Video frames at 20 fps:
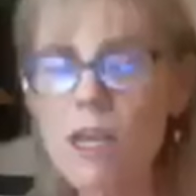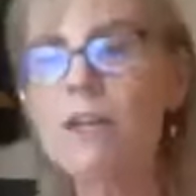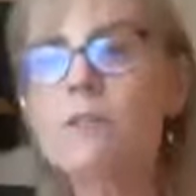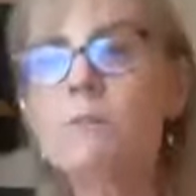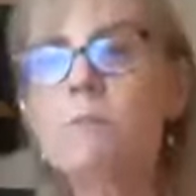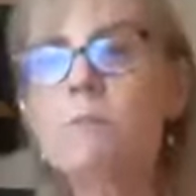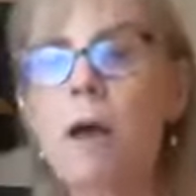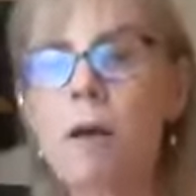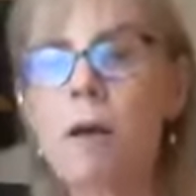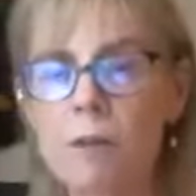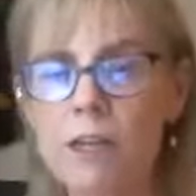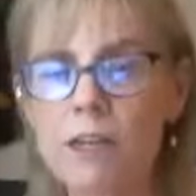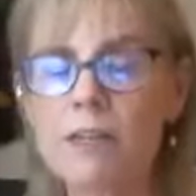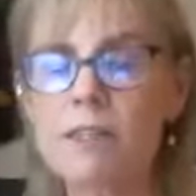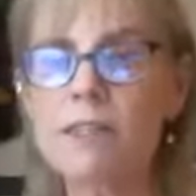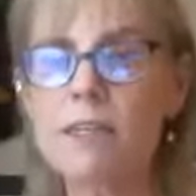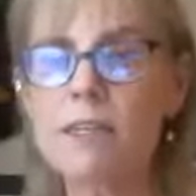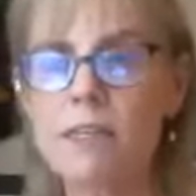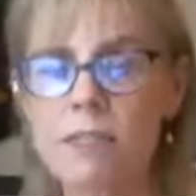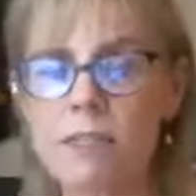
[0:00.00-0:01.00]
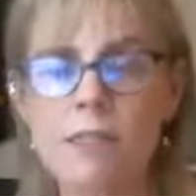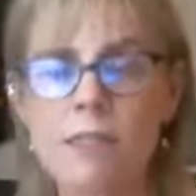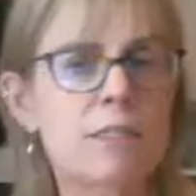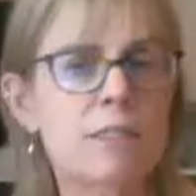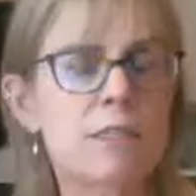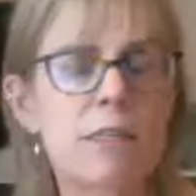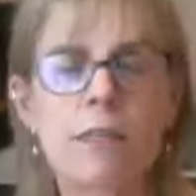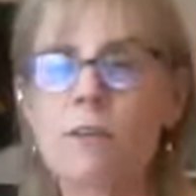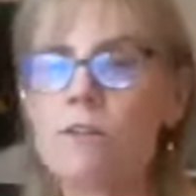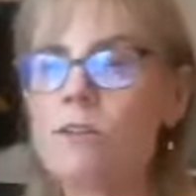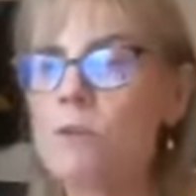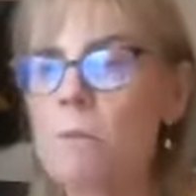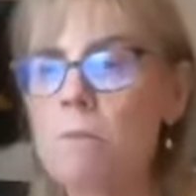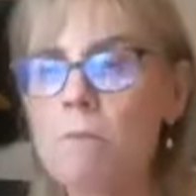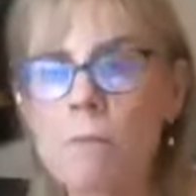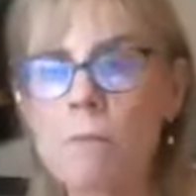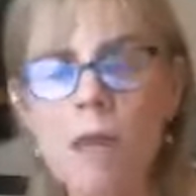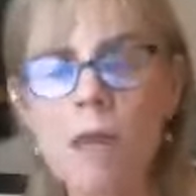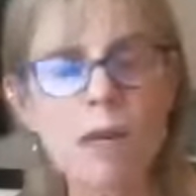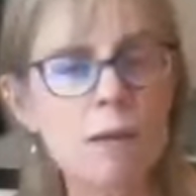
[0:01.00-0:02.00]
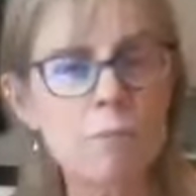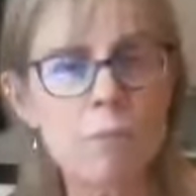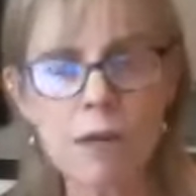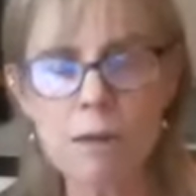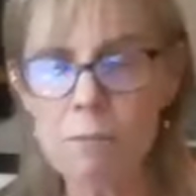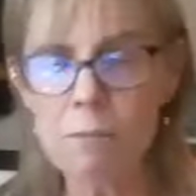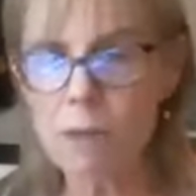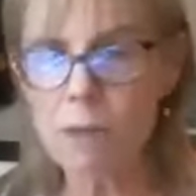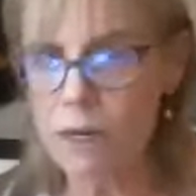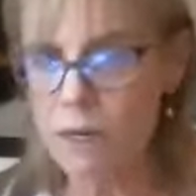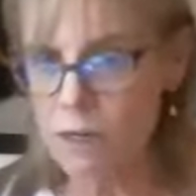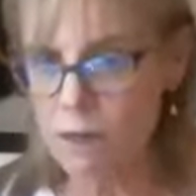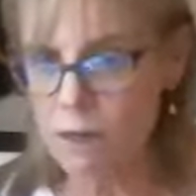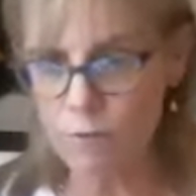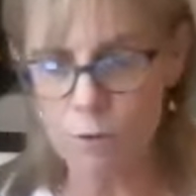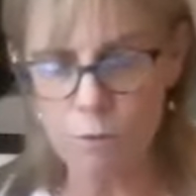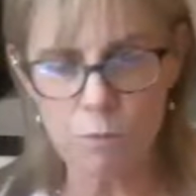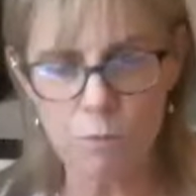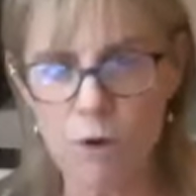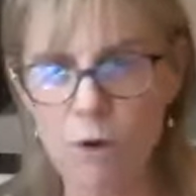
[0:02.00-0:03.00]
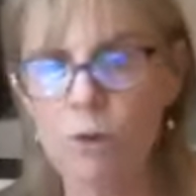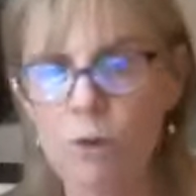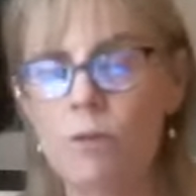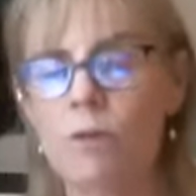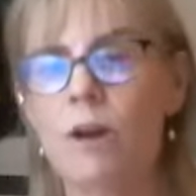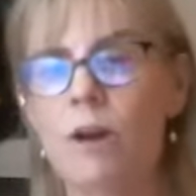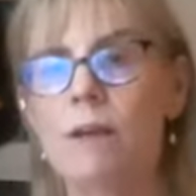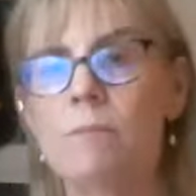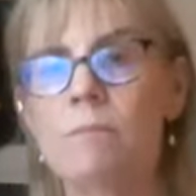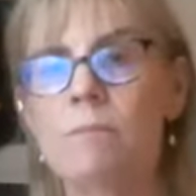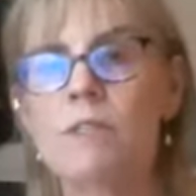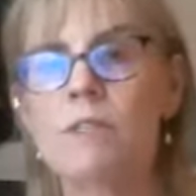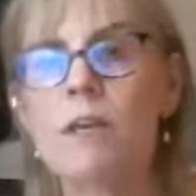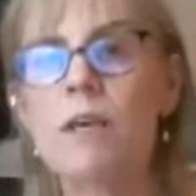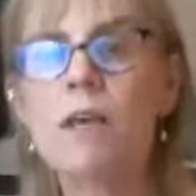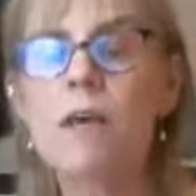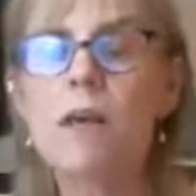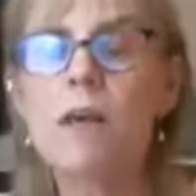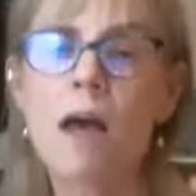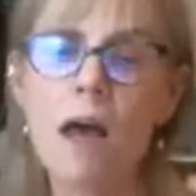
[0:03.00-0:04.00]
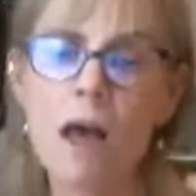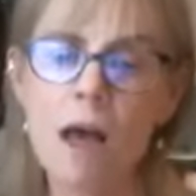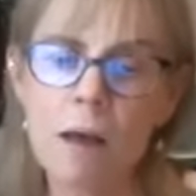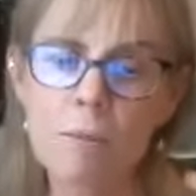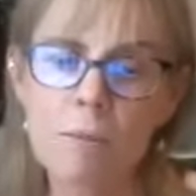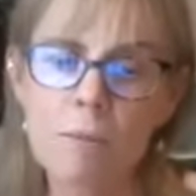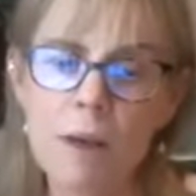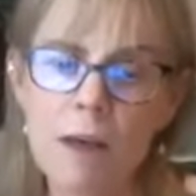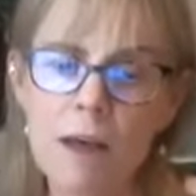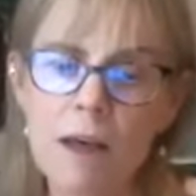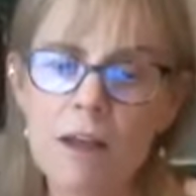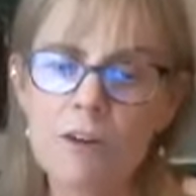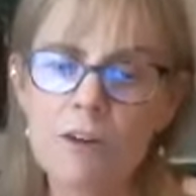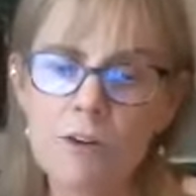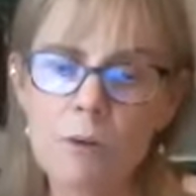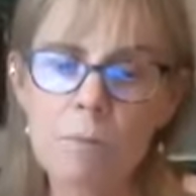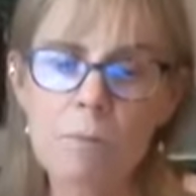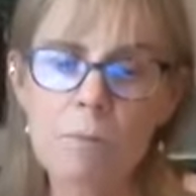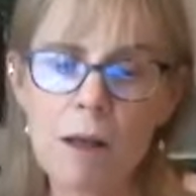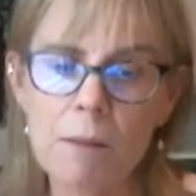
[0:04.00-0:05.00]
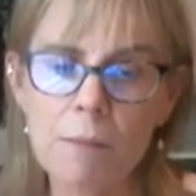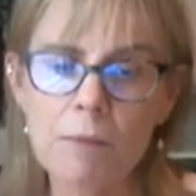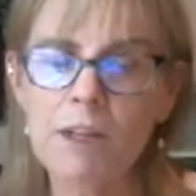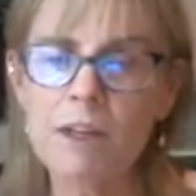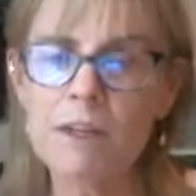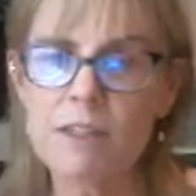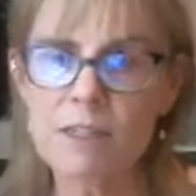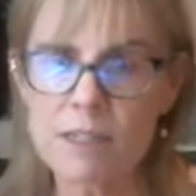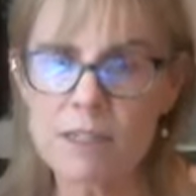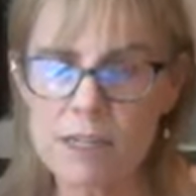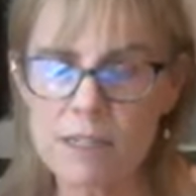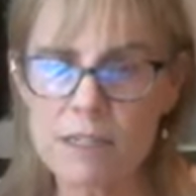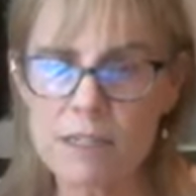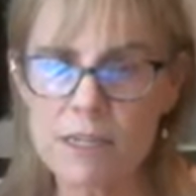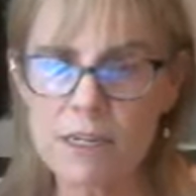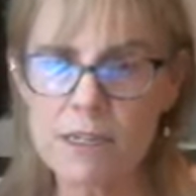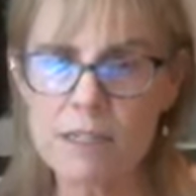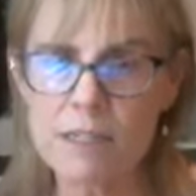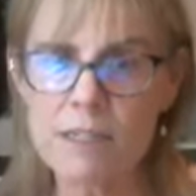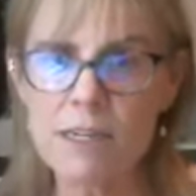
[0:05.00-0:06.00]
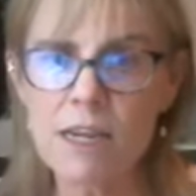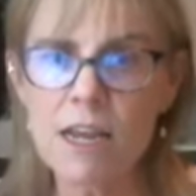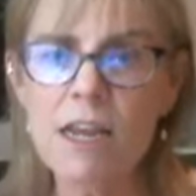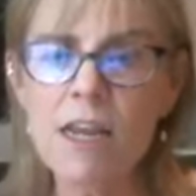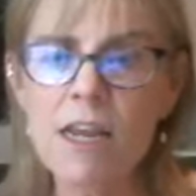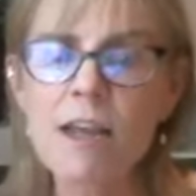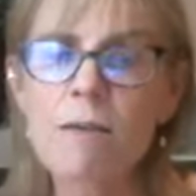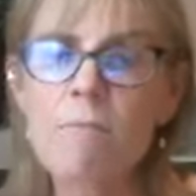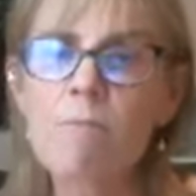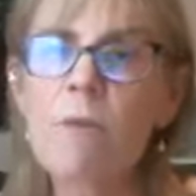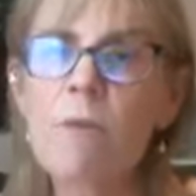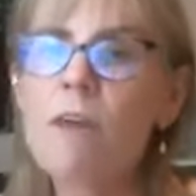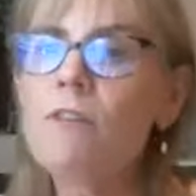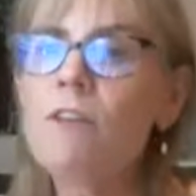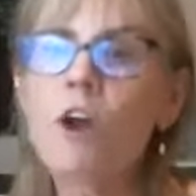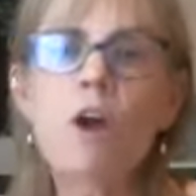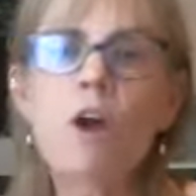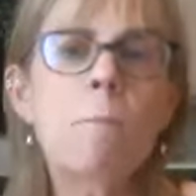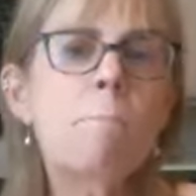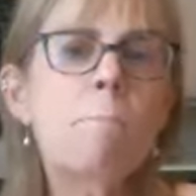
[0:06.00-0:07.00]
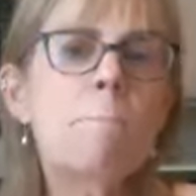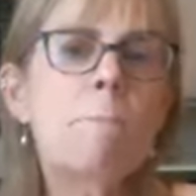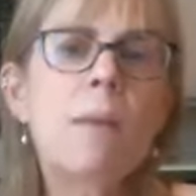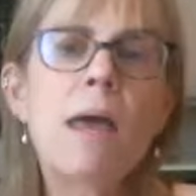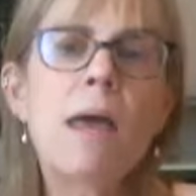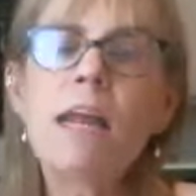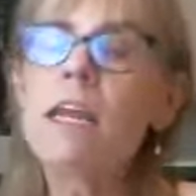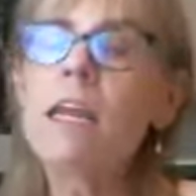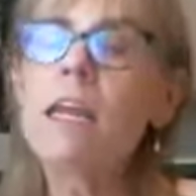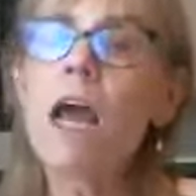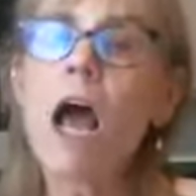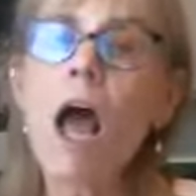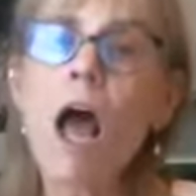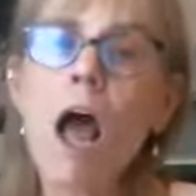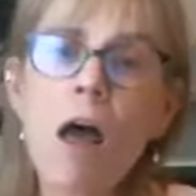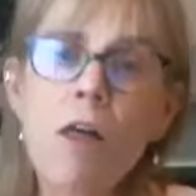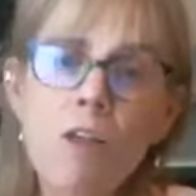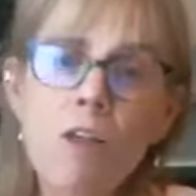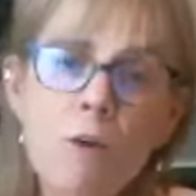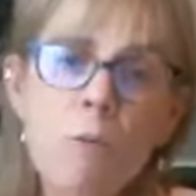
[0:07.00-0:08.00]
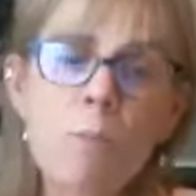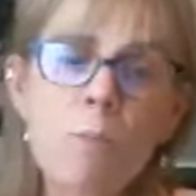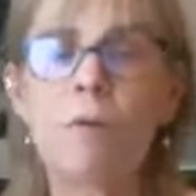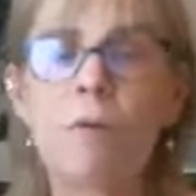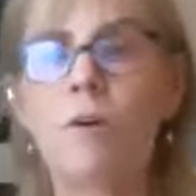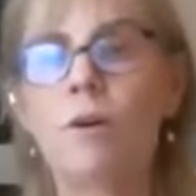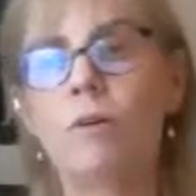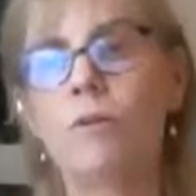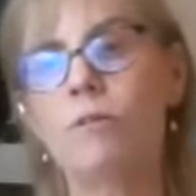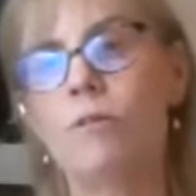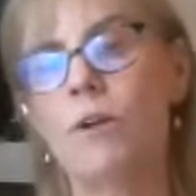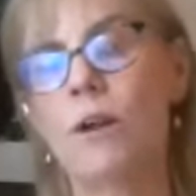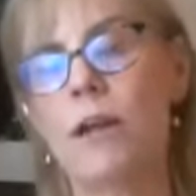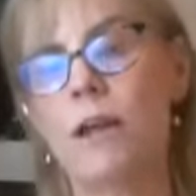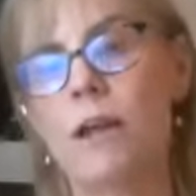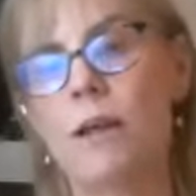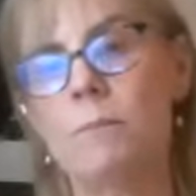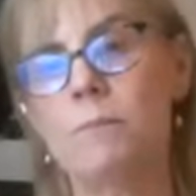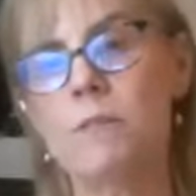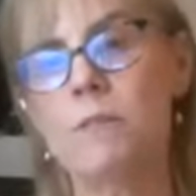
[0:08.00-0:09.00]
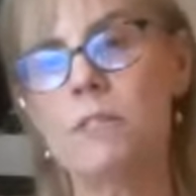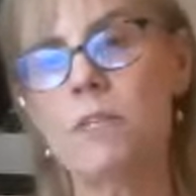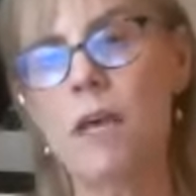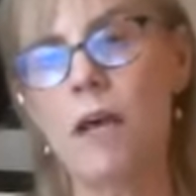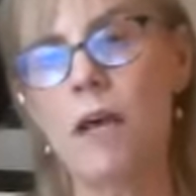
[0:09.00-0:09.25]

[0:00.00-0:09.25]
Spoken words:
is public assistance, and there's many, many, many different programs under public assistance. Then there are many other programs